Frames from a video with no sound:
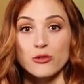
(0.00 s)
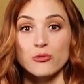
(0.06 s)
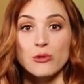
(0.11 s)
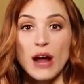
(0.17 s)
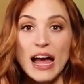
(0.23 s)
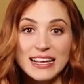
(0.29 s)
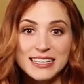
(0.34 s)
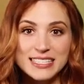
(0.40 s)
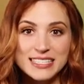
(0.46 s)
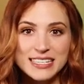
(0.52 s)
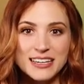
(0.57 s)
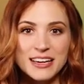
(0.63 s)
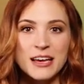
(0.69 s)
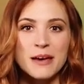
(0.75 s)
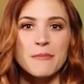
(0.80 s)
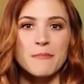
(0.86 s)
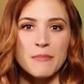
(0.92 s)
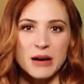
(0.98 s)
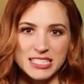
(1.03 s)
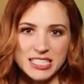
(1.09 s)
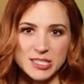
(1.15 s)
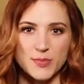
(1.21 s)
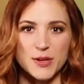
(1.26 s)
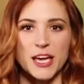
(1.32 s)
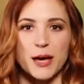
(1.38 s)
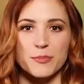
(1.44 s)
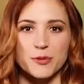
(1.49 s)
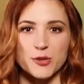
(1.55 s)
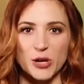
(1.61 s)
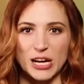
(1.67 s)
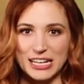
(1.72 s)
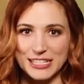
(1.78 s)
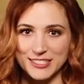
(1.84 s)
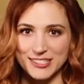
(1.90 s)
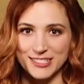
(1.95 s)
the rest must be
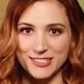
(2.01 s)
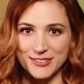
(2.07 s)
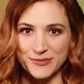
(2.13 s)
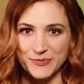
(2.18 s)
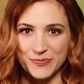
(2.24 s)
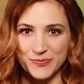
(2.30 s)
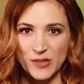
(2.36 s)
upgrades.